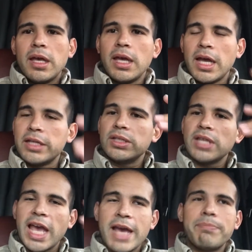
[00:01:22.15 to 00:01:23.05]
and I just
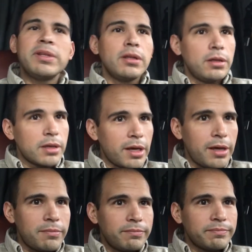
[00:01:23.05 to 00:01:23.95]
happen to look
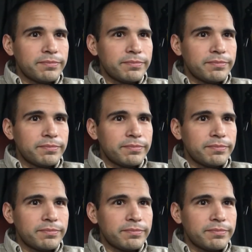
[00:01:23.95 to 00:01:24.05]
up,